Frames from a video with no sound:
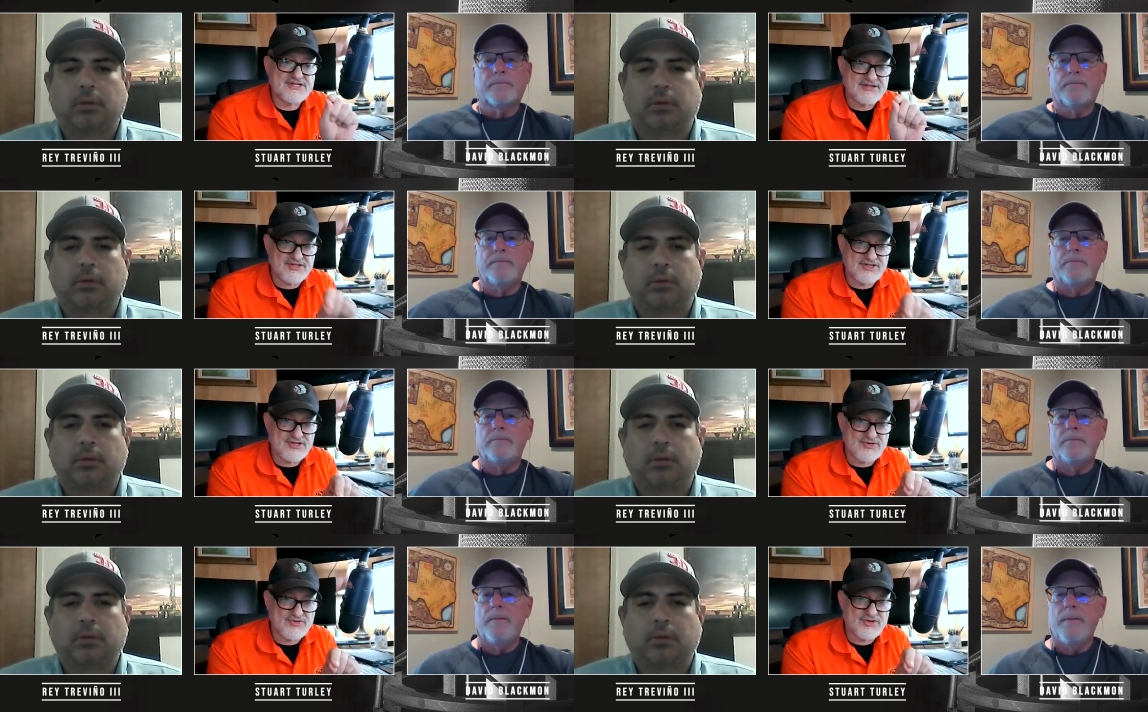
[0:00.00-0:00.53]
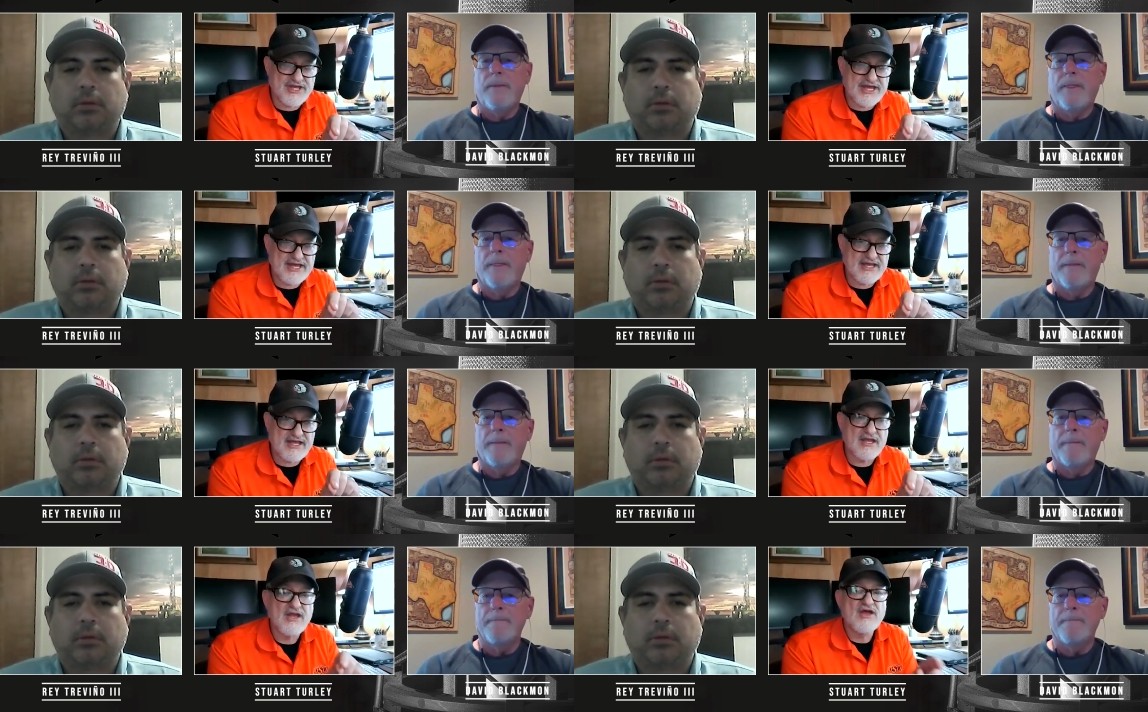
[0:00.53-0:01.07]
Speaker 1: in the
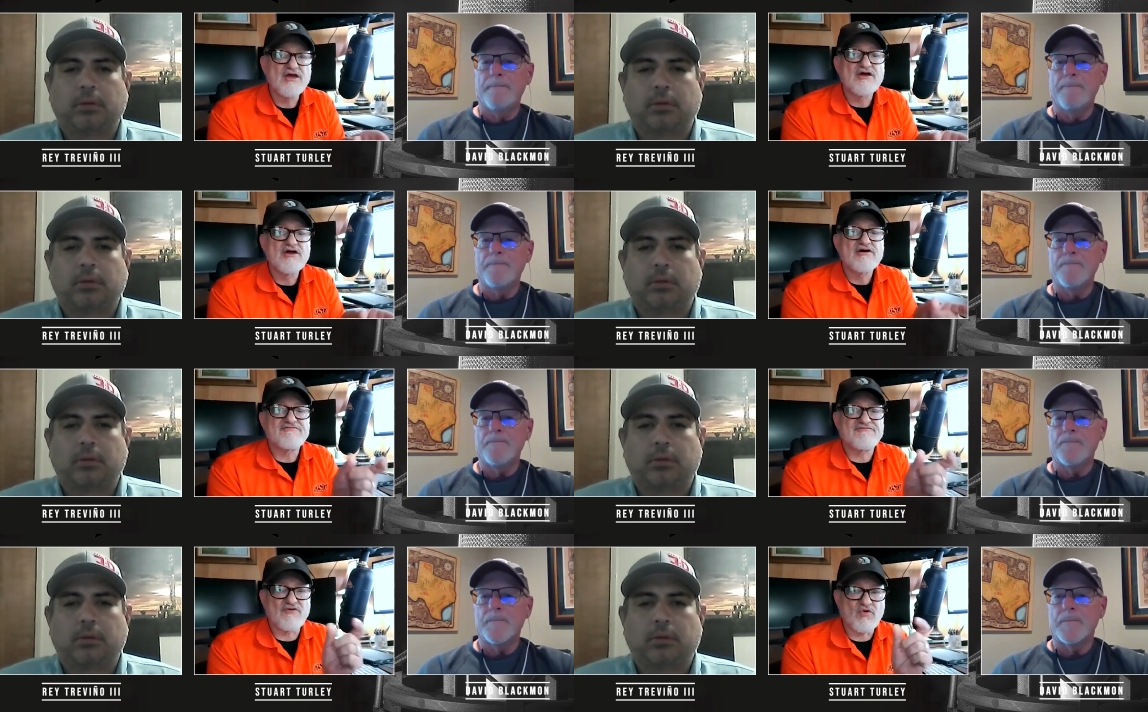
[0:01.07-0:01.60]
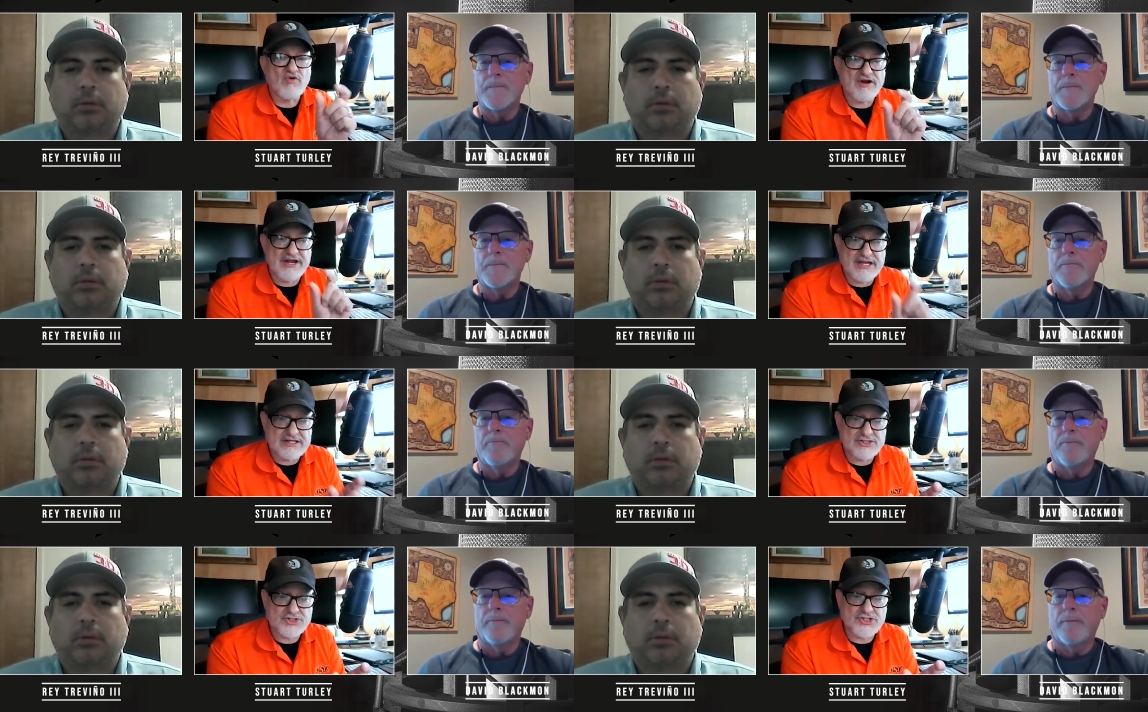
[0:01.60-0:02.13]
UK for
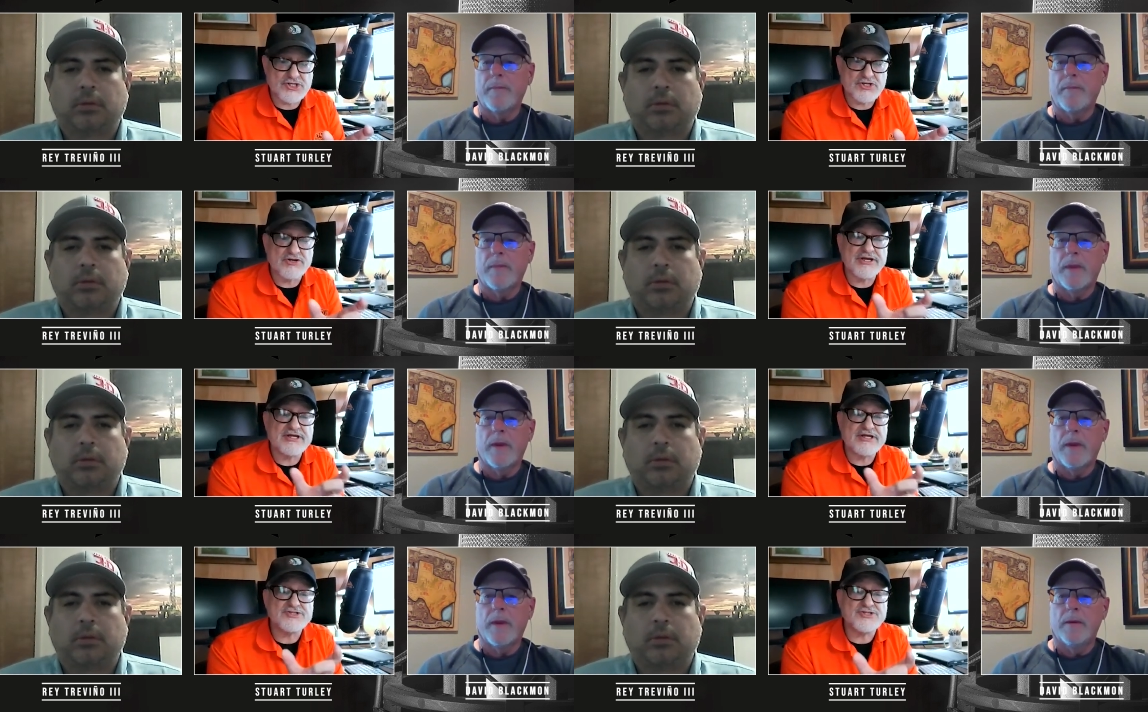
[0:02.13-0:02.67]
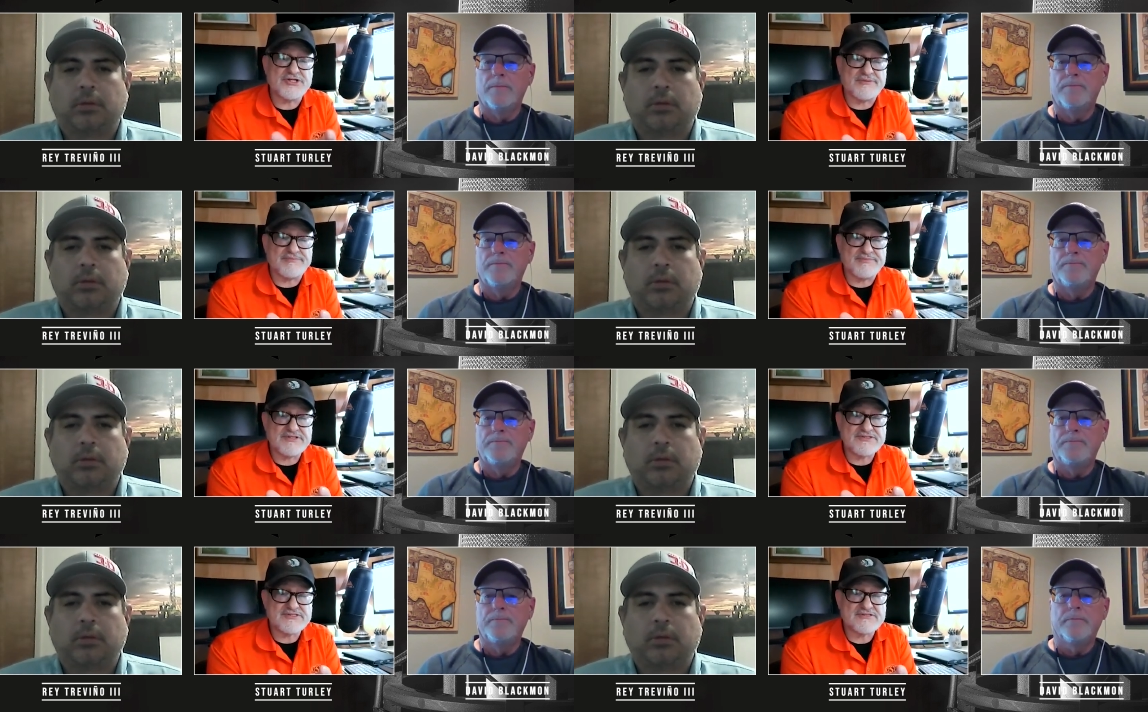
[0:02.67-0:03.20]
insuring
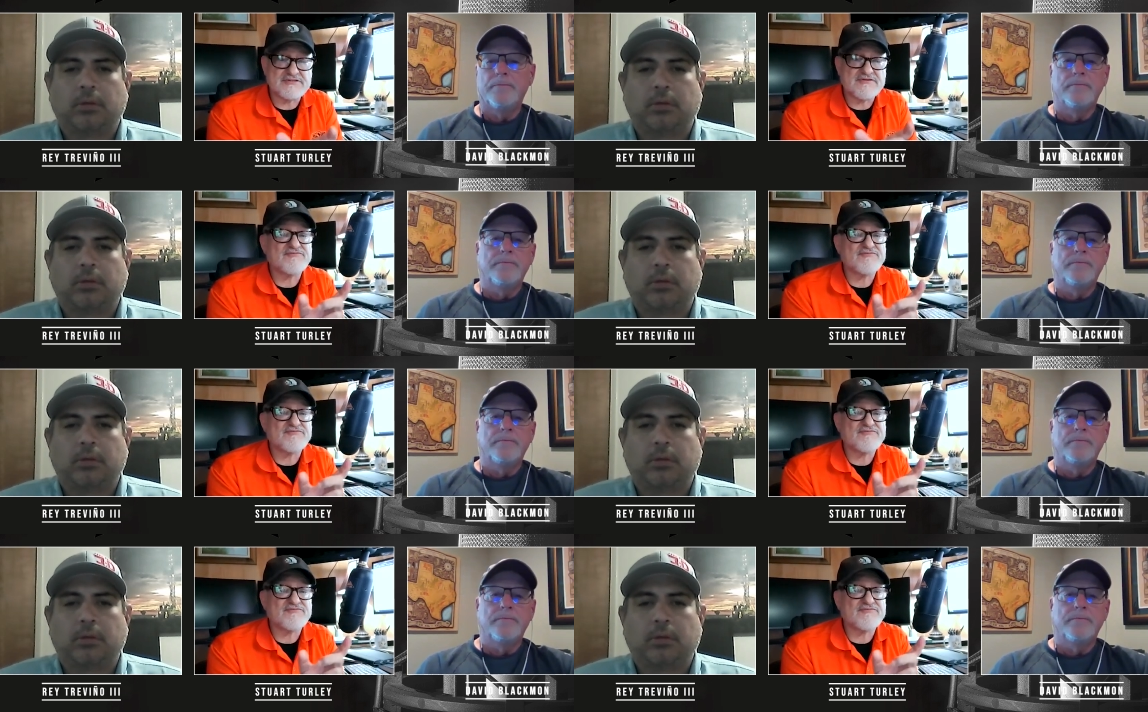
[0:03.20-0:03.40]
shipments